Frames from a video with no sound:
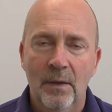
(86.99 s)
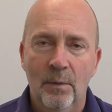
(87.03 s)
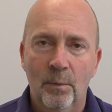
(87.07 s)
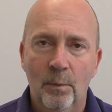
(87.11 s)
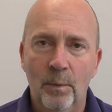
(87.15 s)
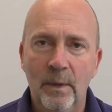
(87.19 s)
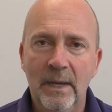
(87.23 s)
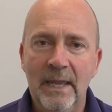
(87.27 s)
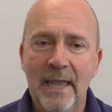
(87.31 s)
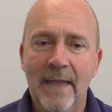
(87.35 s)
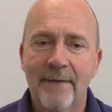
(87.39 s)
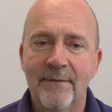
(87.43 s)

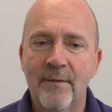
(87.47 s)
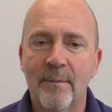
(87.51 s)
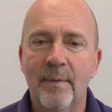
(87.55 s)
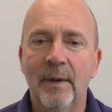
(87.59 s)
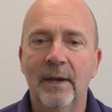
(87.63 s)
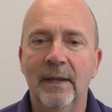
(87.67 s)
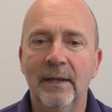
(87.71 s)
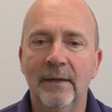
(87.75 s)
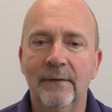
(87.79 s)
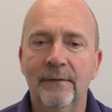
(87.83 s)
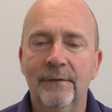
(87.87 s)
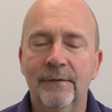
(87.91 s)
We have a
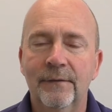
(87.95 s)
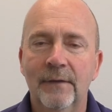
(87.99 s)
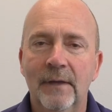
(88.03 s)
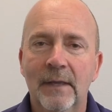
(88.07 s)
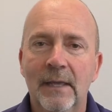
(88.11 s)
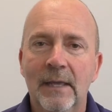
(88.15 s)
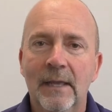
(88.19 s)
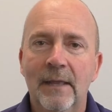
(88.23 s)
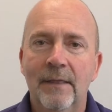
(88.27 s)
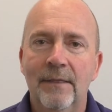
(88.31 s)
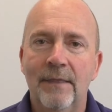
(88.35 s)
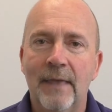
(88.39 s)
belief
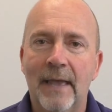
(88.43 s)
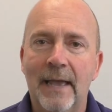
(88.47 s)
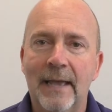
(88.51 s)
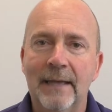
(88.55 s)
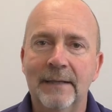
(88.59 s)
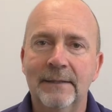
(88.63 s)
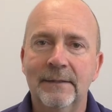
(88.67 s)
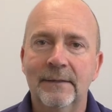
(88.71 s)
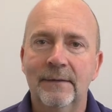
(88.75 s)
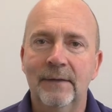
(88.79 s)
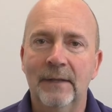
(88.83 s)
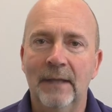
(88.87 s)

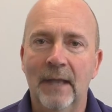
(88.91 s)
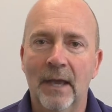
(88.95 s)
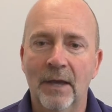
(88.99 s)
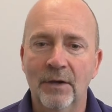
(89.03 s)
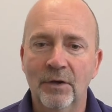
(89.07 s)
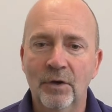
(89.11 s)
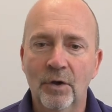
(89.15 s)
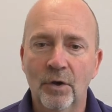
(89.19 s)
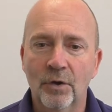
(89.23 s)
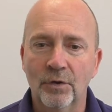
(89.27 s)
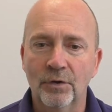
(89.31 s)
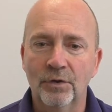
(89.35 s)
that the
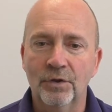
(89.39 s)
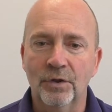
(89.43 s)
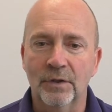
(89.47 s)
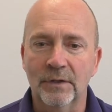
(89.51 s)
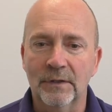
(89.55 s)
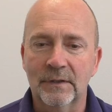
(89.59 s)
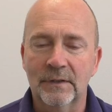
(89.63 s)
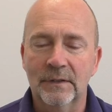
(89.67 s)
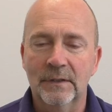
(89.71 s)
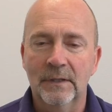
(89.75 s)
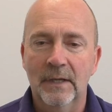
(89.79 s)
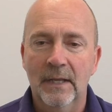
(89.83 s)

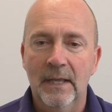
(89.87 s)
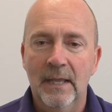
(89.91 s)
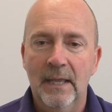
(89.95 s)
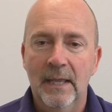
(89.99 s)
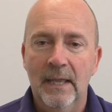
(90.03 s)
unconscious